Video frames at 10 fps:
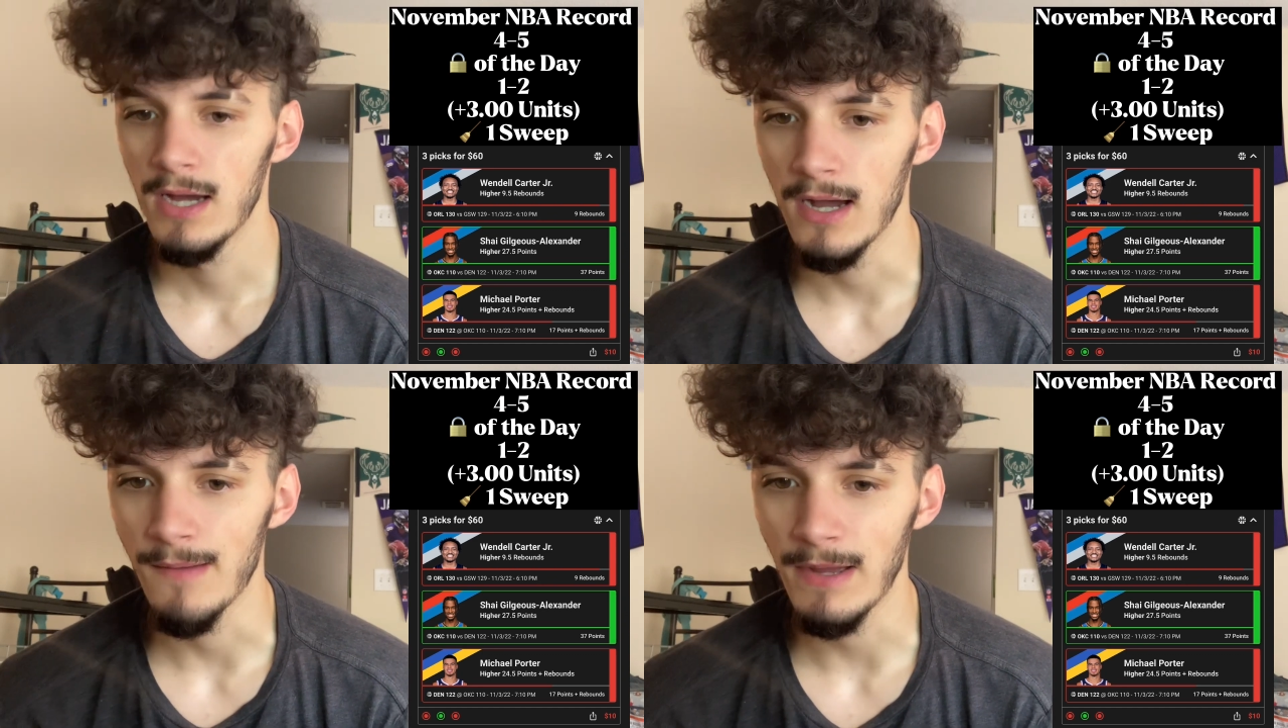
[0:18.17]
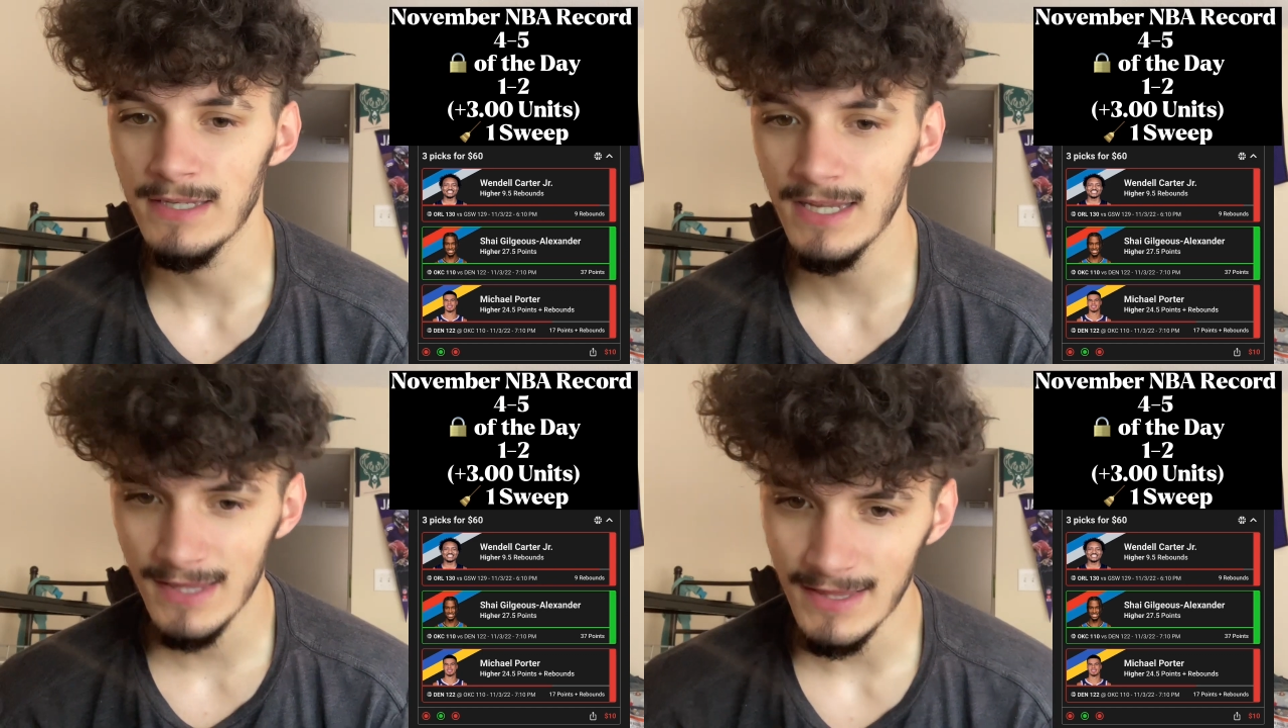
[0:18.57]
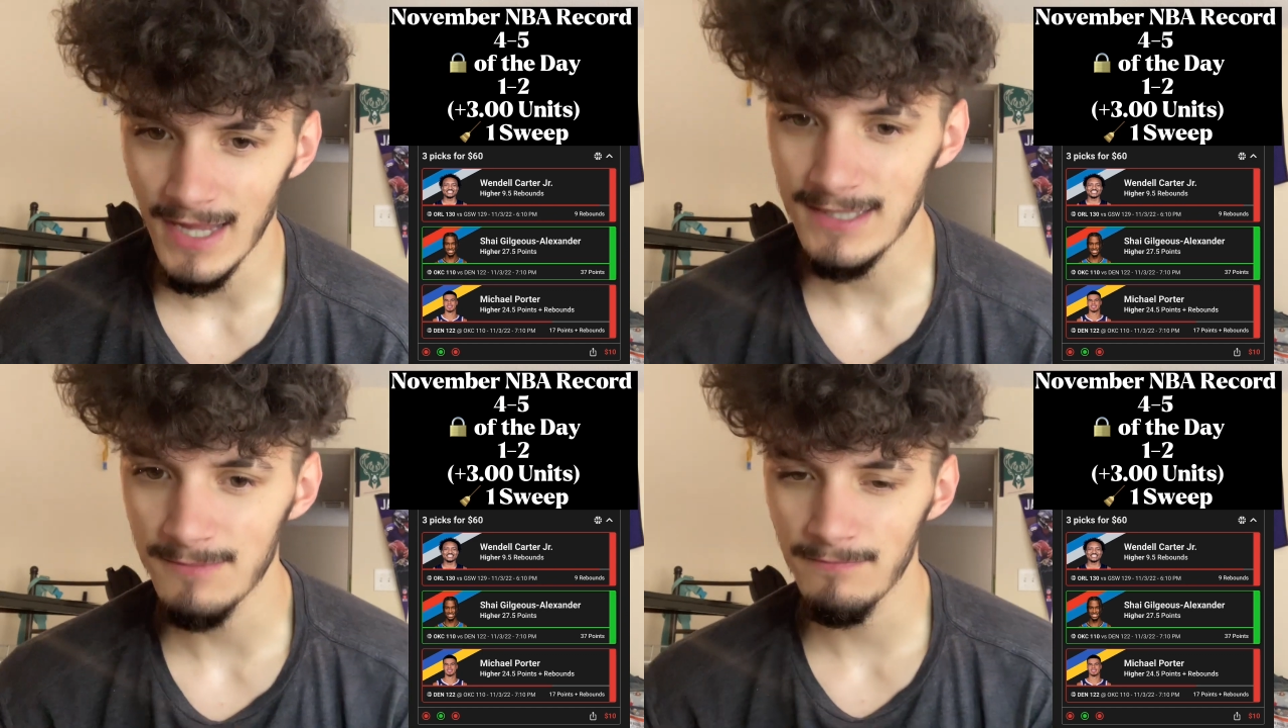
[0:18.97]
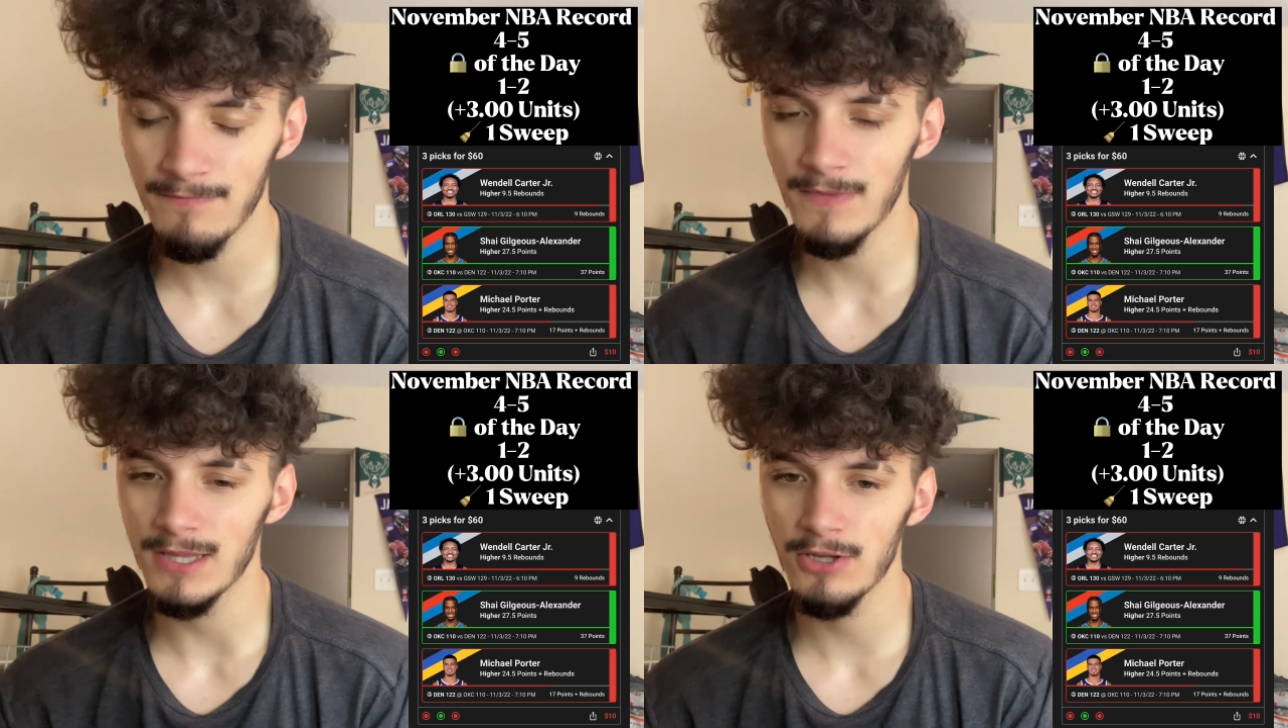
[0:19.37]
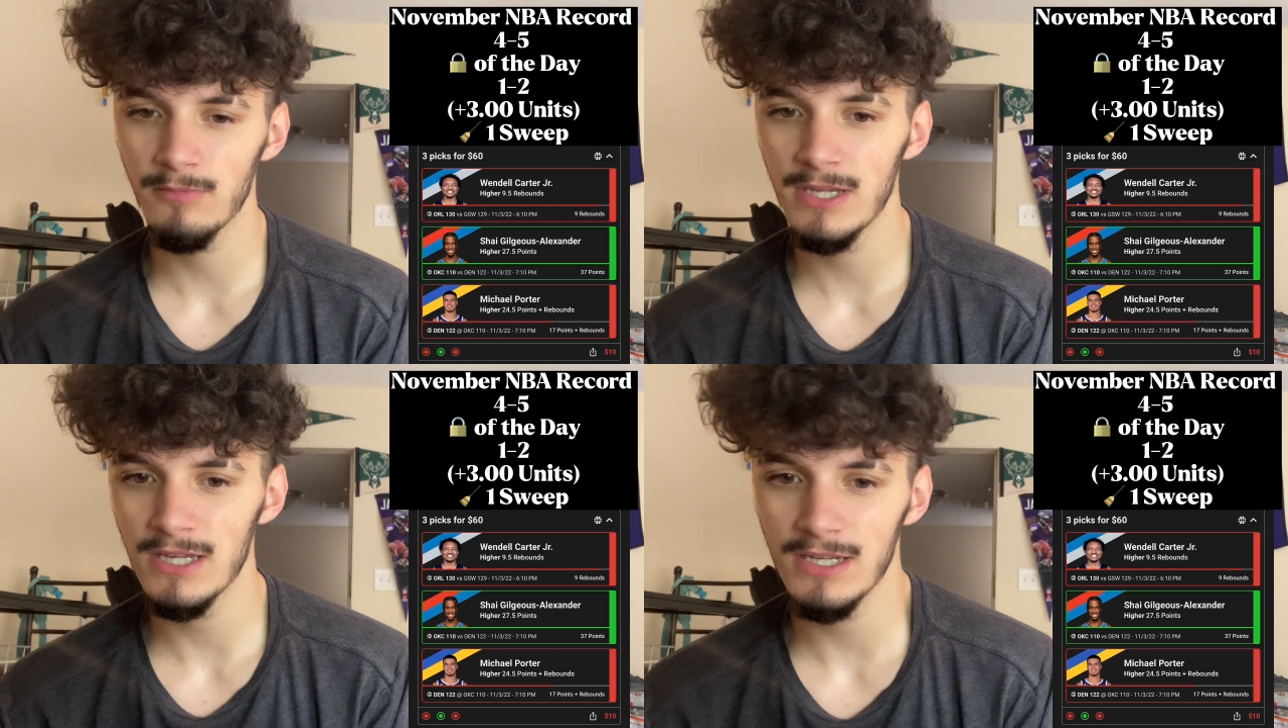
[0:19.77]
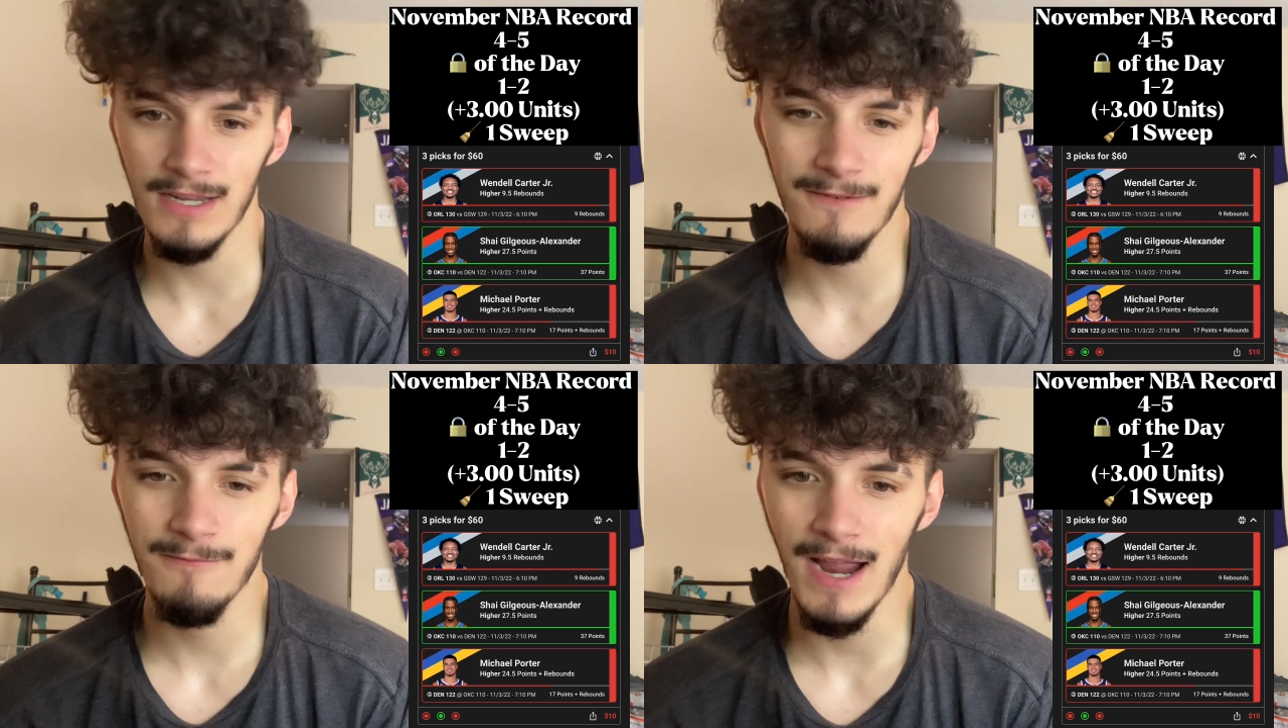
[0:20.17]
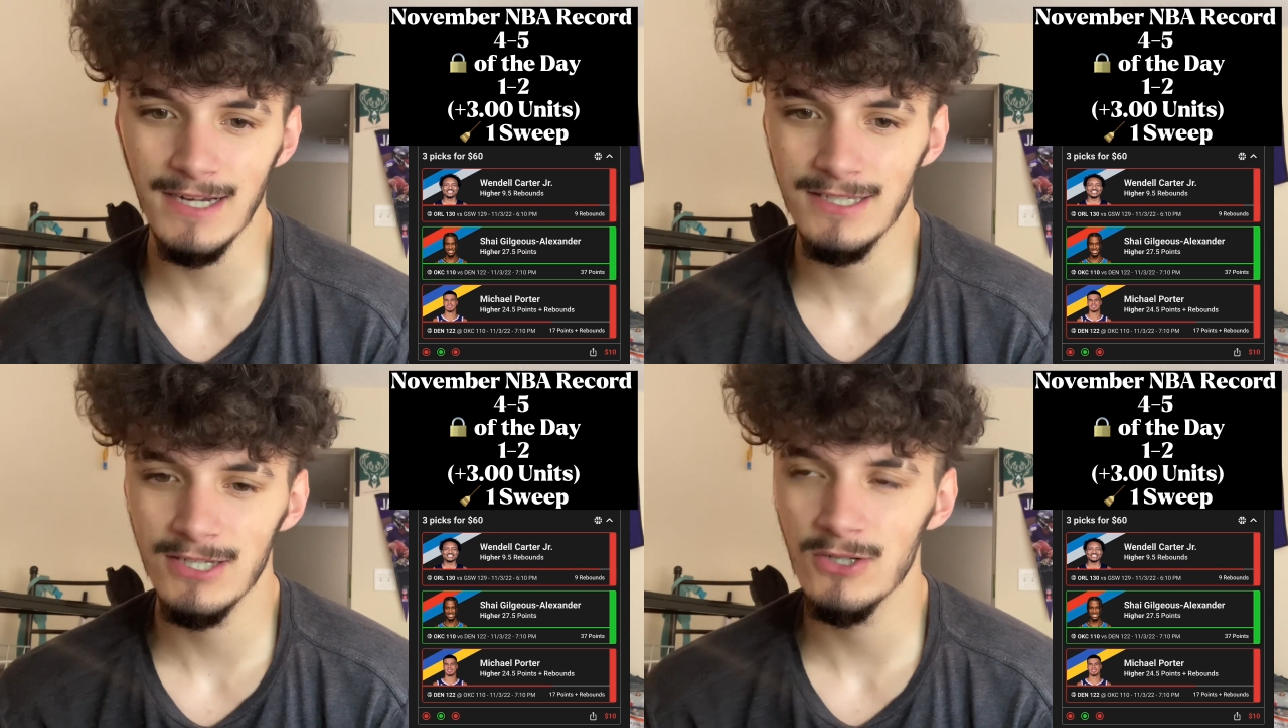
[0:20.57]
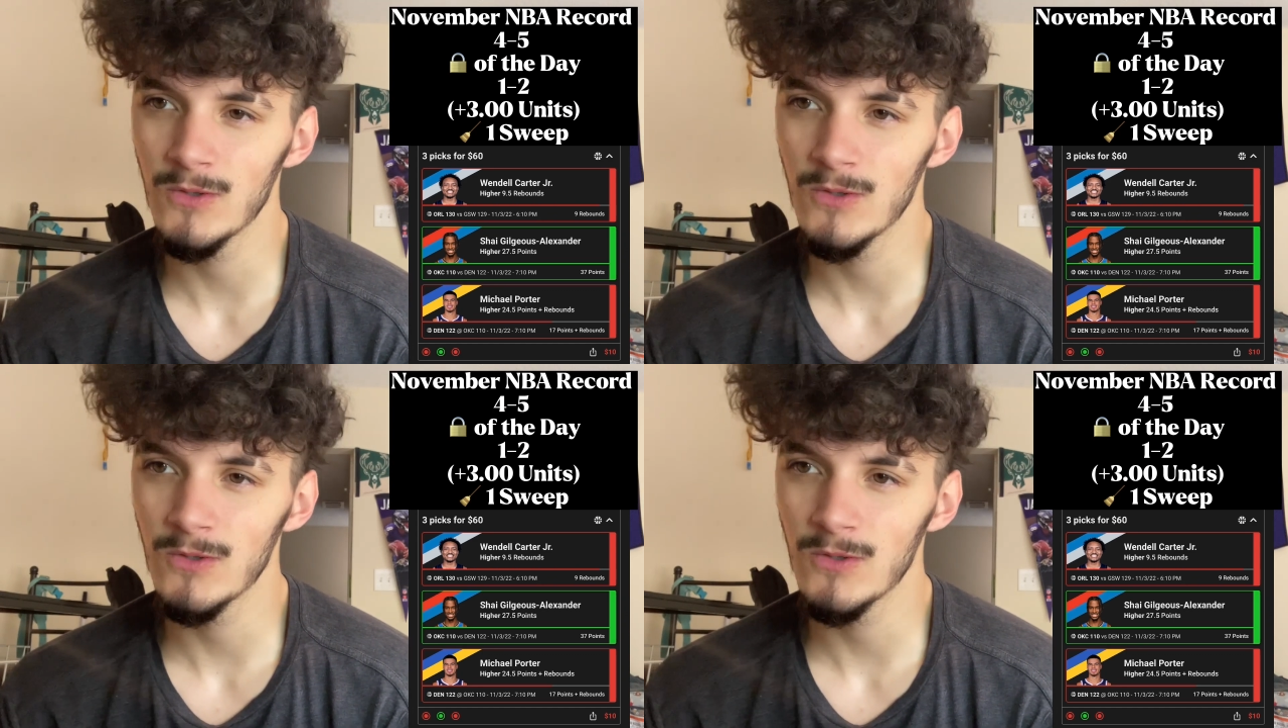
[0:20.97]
I get that that's a little bit to